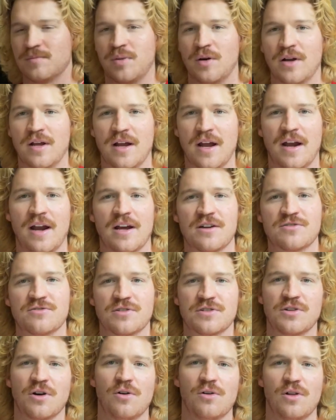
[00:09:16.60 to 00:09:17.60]
putting an
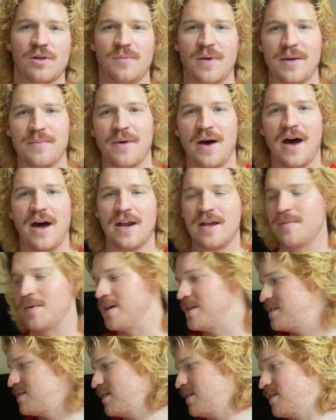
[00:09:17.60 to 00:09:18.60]
extra toll on my body
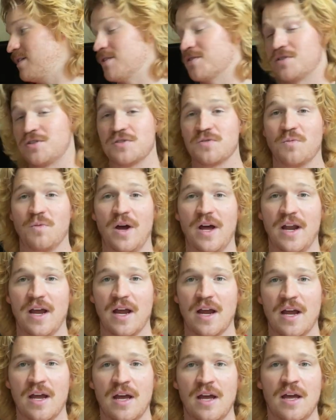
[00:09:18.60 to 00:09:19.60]
by sitting there
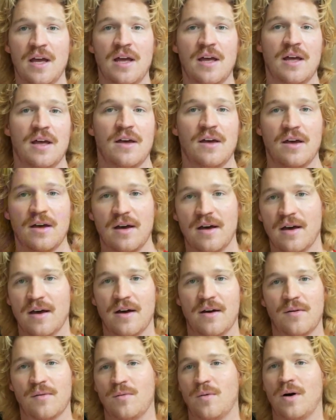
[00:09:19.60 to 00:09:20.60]
sweating
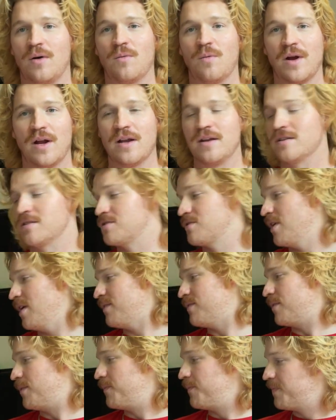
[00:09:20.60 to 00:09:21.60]
while waiting to
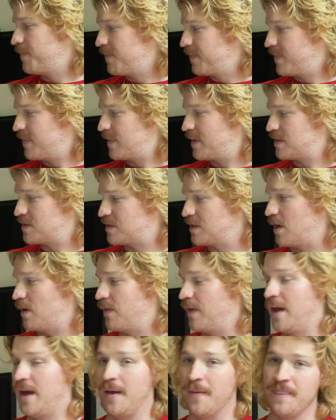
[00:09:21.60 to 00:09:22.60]
travel.
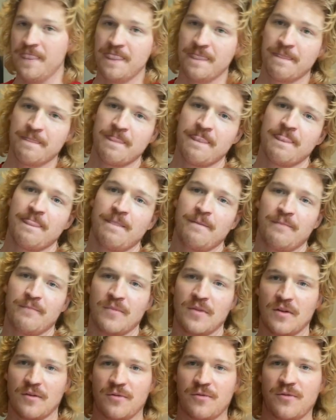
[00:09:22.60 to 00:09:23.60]
So then
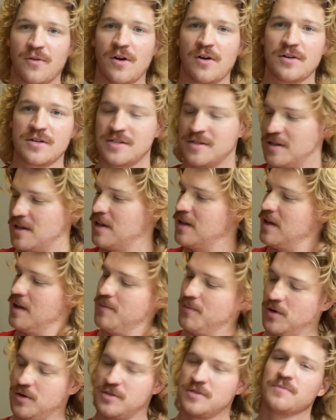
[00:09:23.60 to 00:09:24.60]
the first
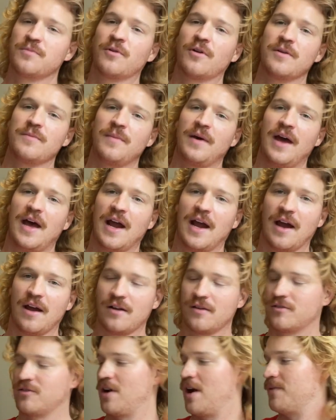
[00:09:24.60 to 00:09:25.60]
and most important bag
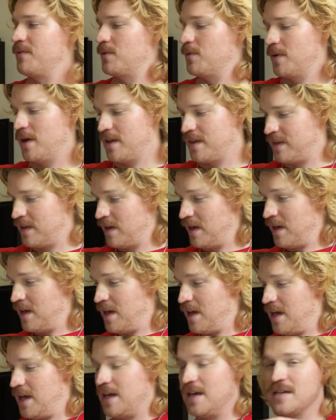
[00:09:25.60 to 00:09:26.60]
I travel with
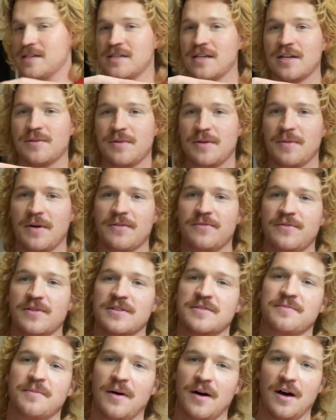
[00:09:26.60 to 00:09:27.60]
is going to be my
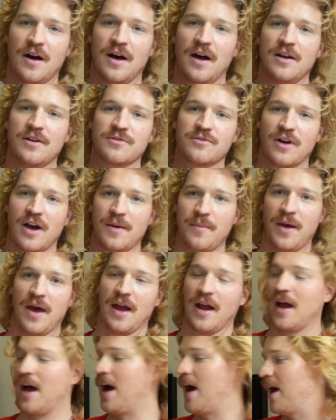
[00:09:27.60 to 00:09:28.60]
fish pond dry
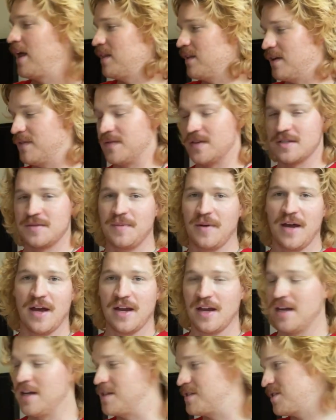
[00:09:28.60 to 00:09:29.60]
bag. I love this
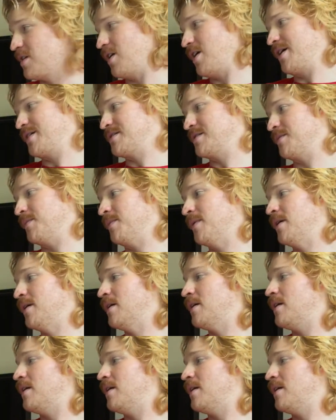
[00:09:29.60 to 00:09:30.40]
bag. It's awesome.